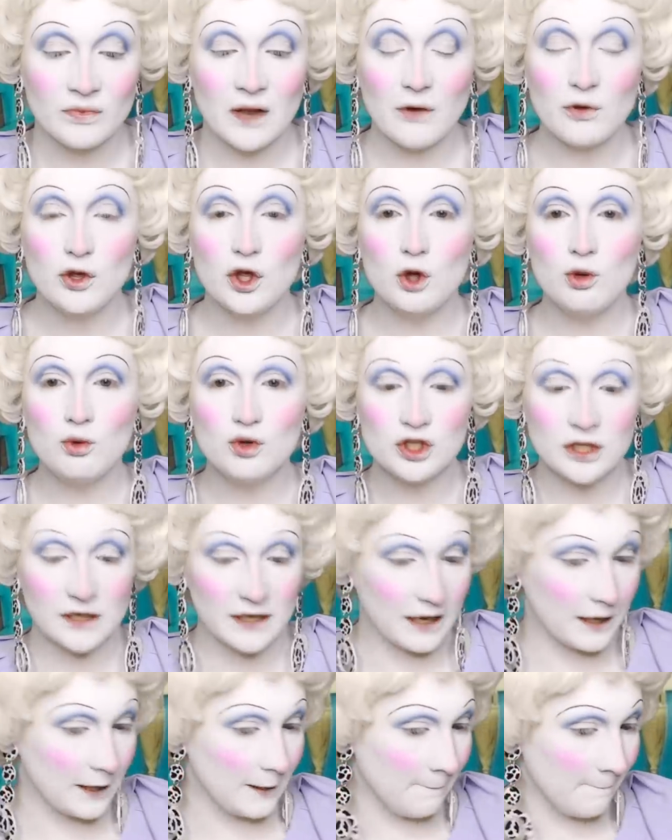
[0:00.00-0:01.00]
Now,
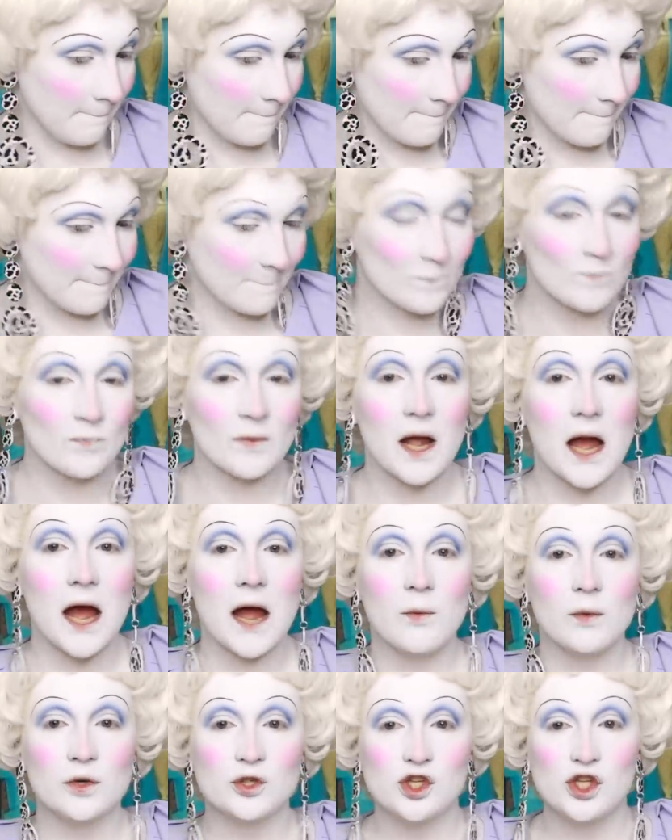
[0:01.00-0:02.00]
usually,
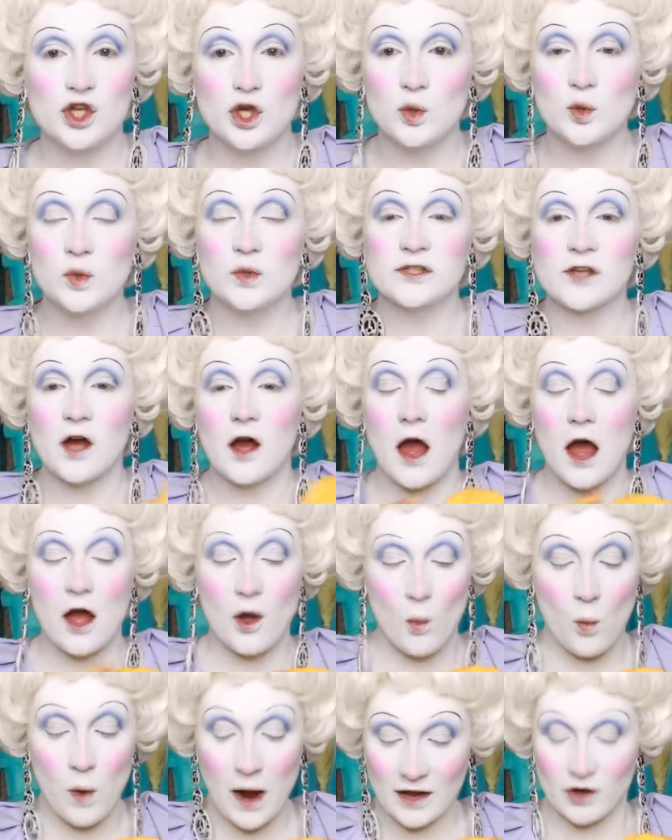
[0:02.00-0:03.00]
I would use
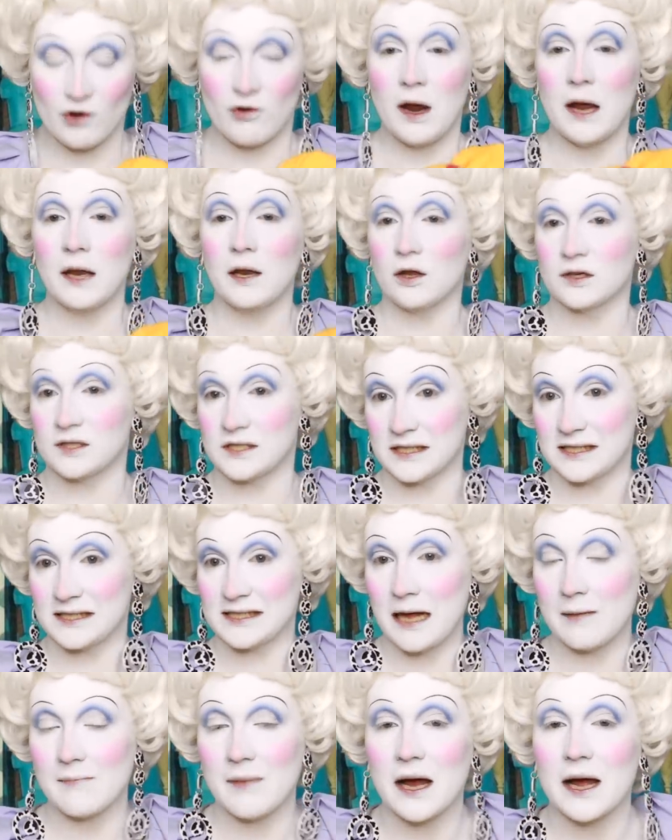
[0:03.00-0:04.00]
white Krylon to
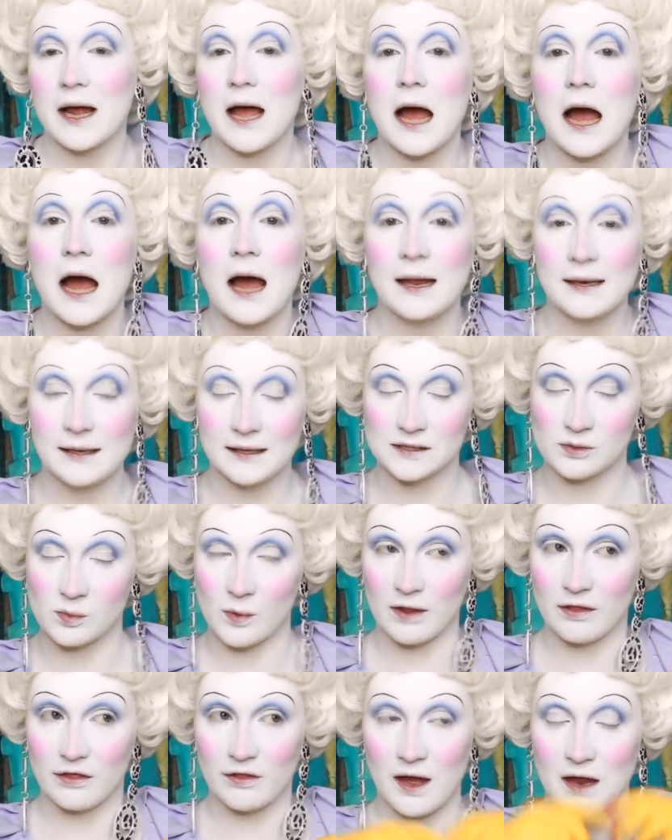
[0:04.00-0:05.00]
set my eyelids
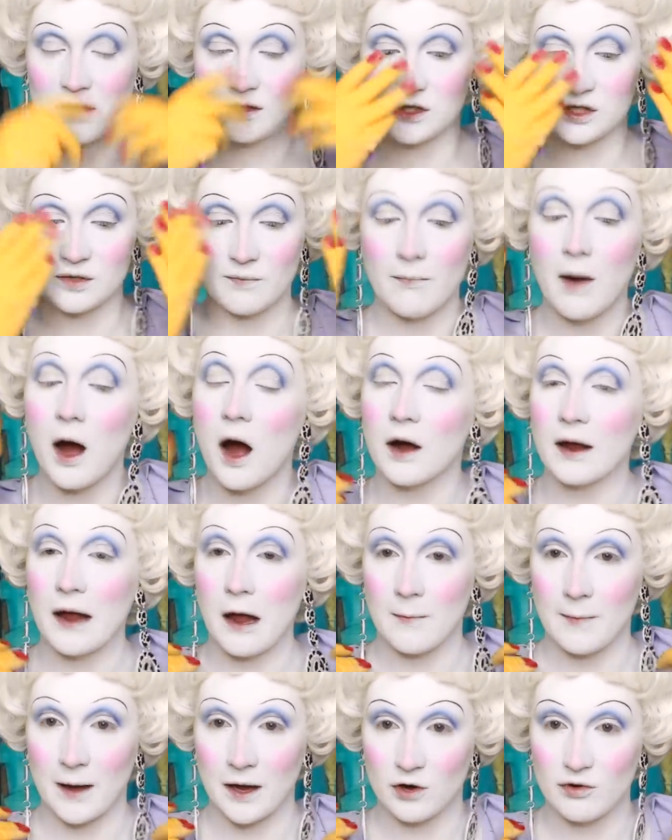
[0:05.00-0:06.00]
with and
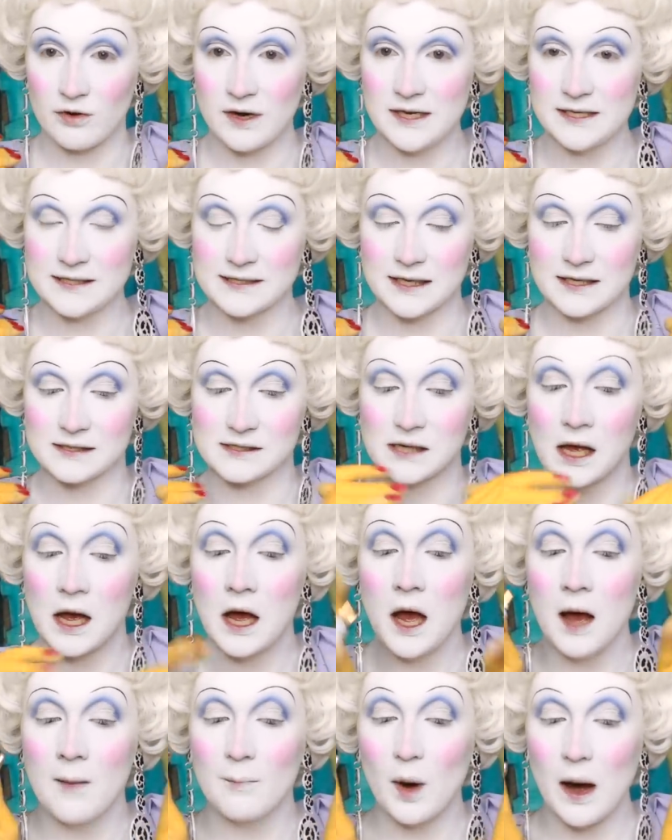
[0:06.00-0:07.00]
mark out my creases.
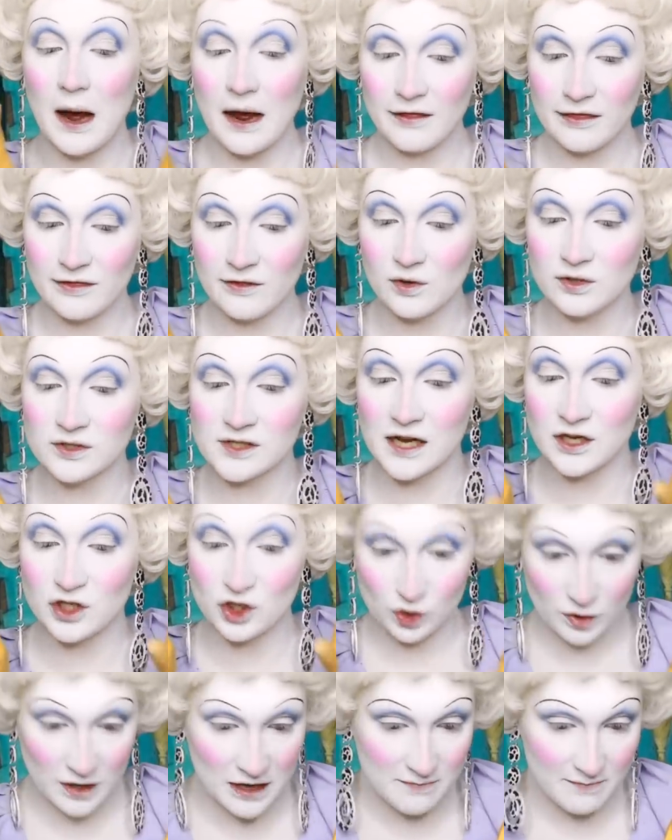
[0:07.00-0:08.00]
But I thought
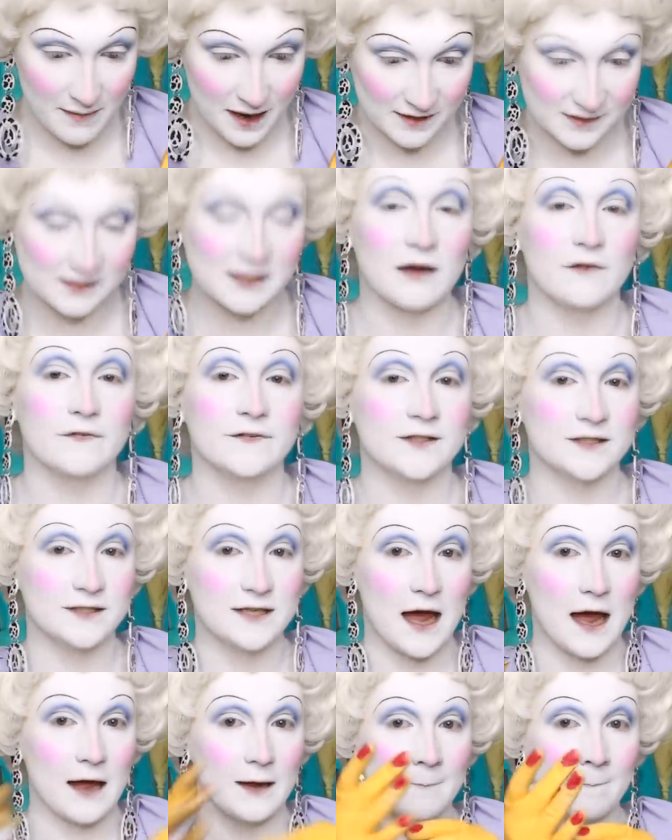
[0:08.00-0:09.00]
I'd treat myself
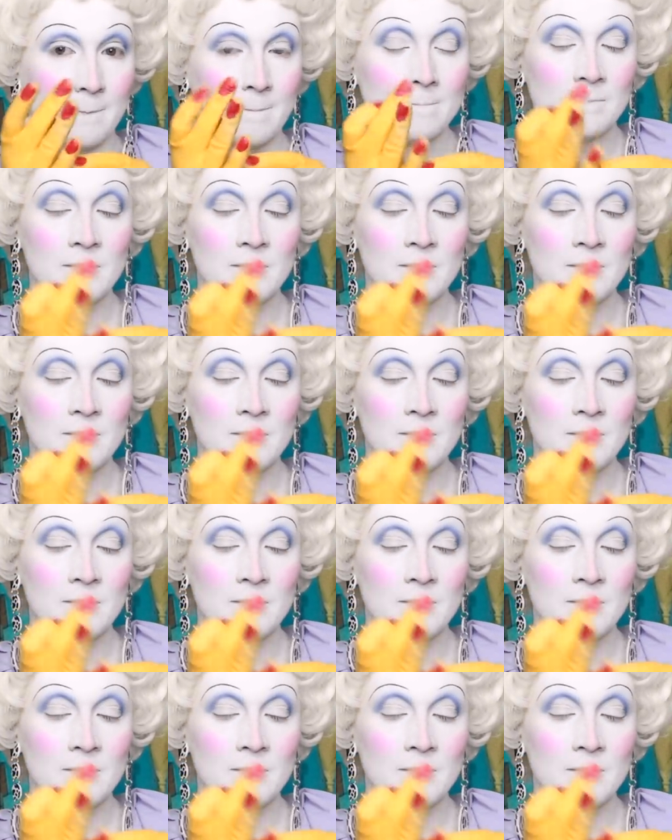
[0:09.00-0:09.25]
today.